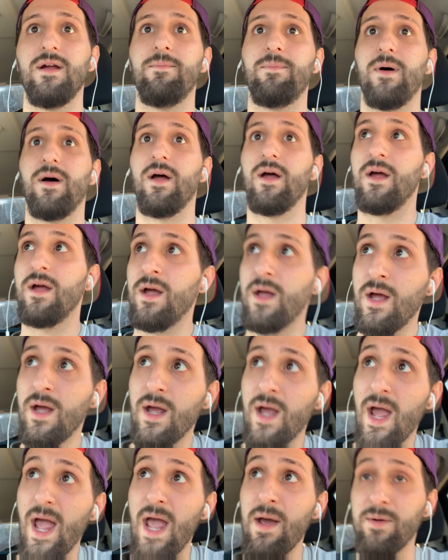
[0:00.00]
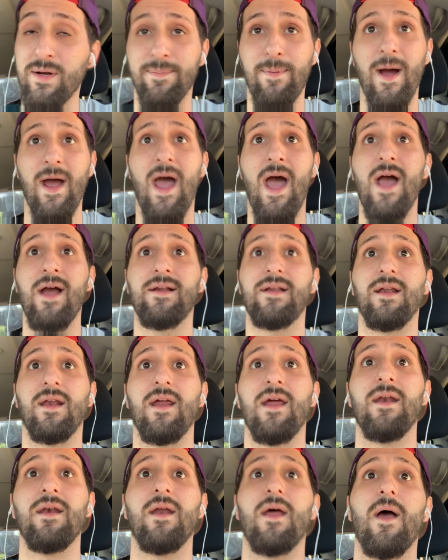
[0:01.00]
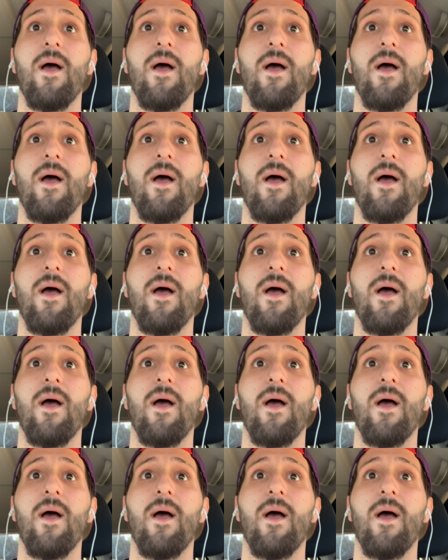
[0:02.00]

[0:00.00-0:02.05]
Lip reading: but it was by accident.